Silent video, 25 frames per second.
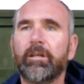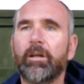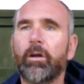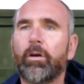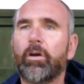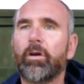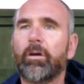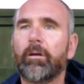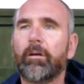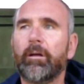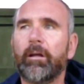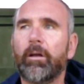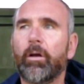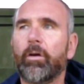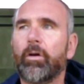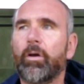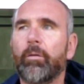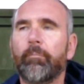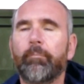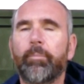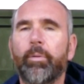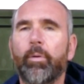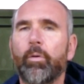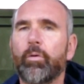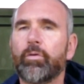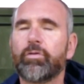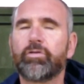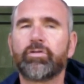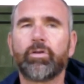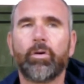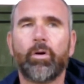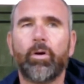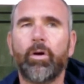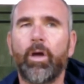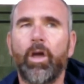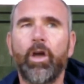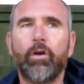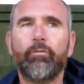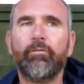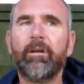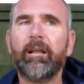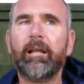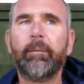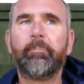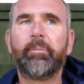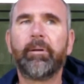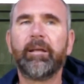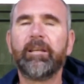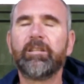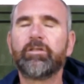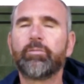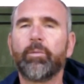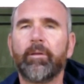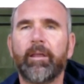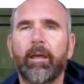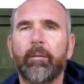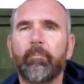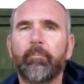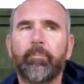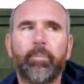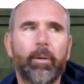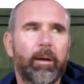He looked composed. So really pleased with him.